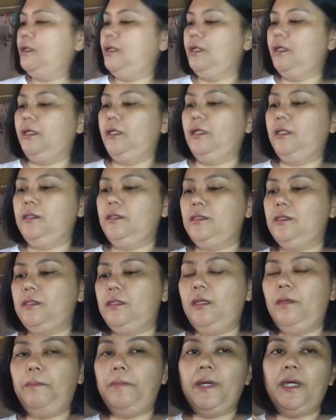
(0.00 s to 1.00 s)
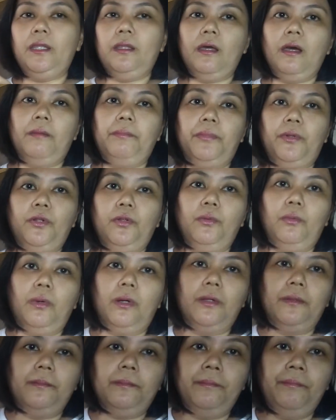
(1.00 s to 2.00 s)
is the pineapple
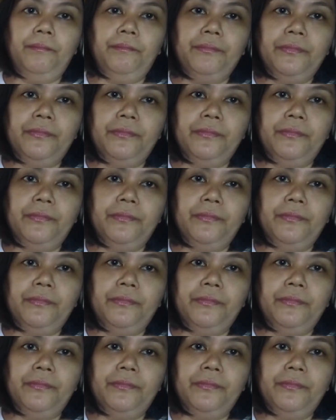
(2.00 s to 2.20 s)
one.